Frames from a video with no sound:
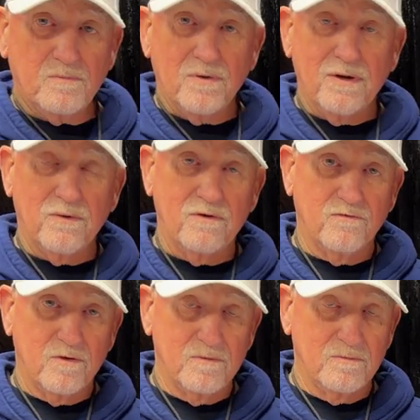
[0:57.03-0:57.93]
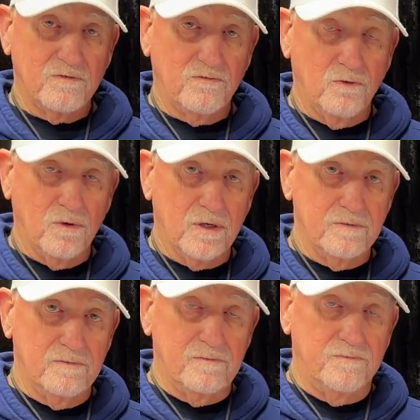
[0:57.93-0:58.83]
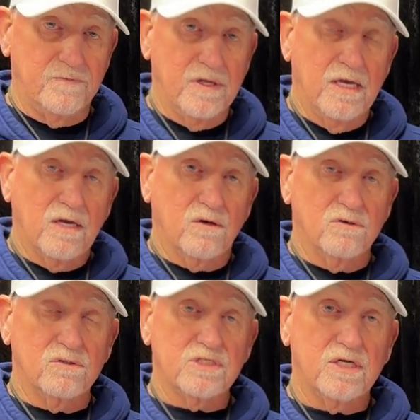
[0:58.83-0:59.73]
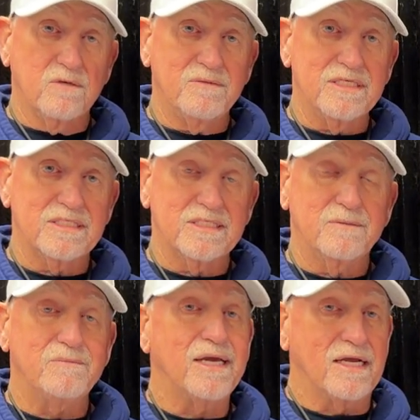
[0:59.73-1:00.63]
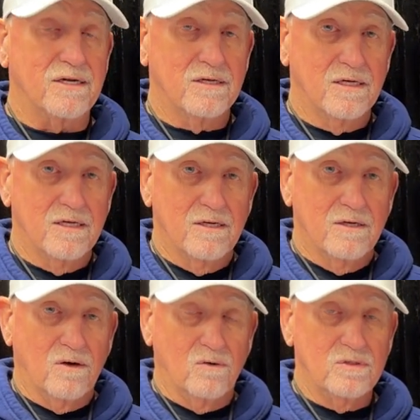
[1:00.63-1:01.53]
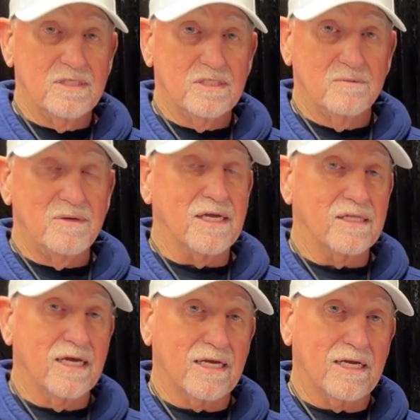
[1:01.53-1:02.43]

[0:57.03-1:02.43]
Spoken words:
preterite, verb number 4, conocer means to meet, only to meet. Like,